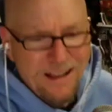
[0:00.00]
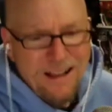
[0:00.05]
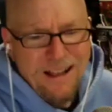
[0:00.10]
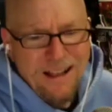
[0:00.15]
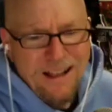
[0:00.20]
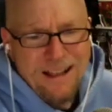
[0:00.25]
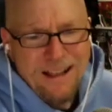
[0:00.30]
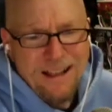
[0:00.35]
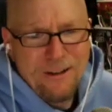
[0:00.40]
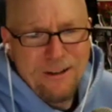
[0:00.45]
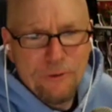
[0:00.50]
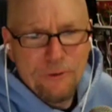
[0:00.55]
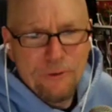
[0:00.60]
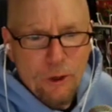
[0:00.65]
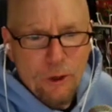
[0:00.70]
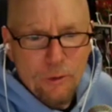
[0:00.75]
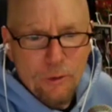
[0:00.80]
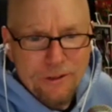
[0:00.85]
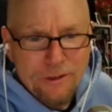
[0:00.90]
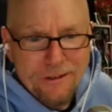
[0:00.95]
I don't
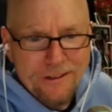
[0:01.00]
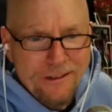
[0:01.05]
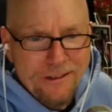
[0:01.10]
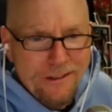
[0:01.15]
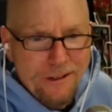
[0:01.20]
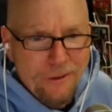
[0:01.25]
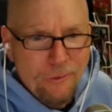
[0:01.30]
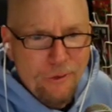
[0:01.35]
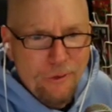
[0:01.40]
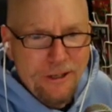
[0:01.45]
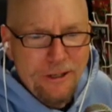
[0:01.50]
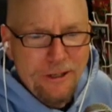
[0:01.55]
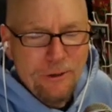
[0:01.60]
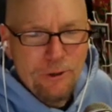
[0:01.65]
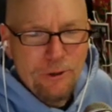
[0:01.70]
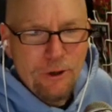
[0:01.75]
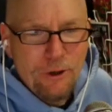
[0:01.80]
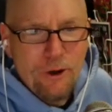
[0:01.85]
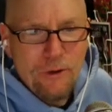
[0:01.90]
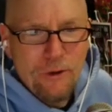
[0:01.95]
know. What do you
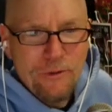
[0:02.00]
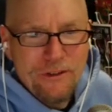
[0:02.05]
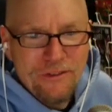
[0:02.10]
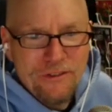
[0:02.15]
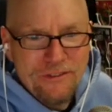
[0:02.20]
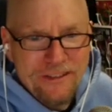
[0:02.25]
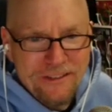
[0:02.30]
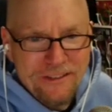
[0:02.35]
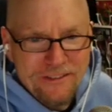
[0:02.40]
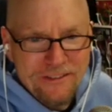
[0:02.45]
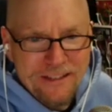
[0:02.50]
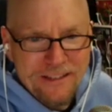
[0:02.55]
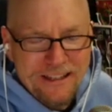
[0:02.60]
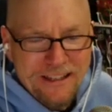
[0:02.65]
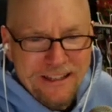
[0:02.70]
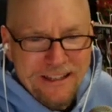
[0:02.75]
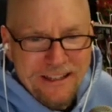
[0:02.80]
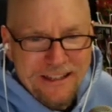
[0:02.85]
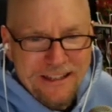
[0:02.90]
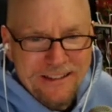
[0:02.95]
call these things? Like
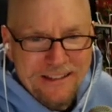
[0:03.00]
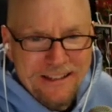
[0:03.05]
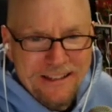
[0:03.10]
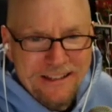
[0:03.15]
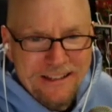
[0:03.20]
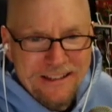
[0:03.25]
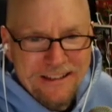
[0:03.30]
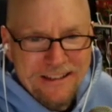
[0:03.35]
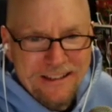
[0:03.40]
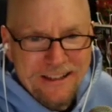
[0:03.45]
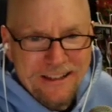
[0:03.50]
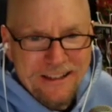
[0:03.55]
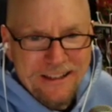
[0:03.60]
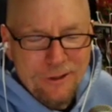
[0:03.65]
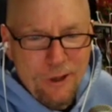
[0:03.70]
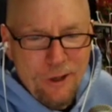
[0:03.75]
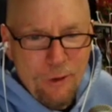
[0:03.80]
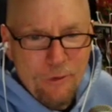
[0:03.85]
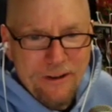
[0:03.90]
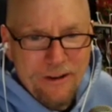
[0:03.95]

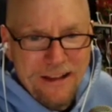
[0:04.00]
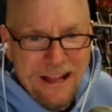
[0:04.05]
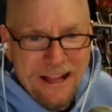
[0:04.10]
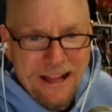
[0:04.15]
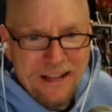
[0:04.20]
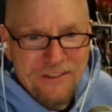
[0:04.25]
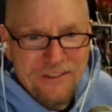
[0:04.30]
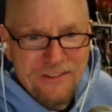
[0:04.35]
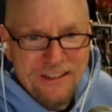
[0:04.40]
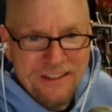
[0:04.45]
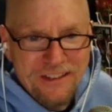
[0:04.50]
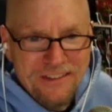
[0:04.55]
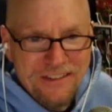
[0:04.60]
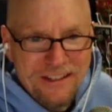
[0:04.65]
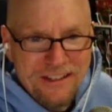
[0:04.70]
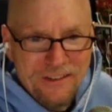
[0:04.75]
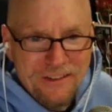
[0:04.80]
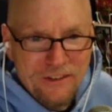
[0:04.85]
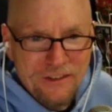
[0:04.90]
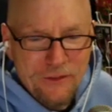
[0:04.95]
no one has these
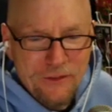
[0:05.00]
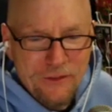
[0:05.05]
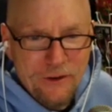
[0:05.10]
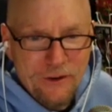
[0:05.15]
things in their